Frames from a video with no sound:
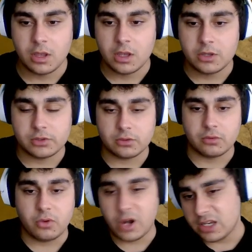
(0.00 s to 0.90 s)
So
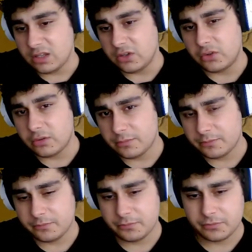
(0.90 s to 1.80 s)
right here,
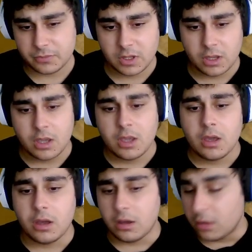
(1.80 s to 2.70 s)

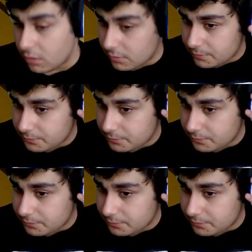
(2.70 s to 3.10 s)
okay,